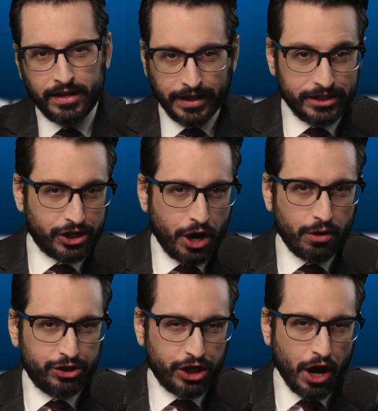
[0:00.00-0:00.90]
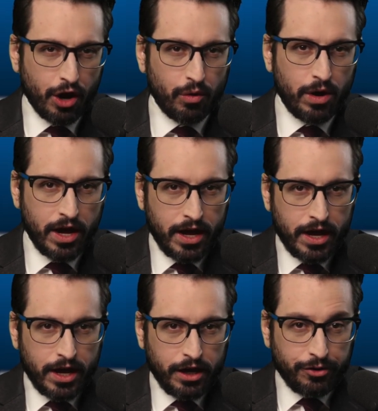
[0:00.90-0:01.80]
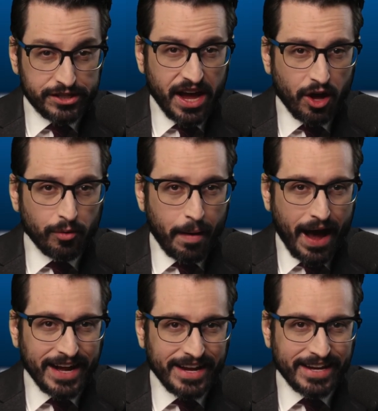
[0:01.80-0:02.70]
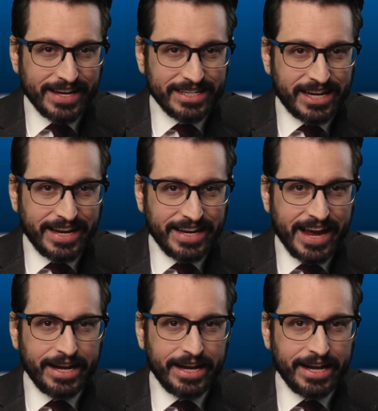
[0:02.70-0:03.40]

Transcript: let's go Joe, you can tell Biden is getting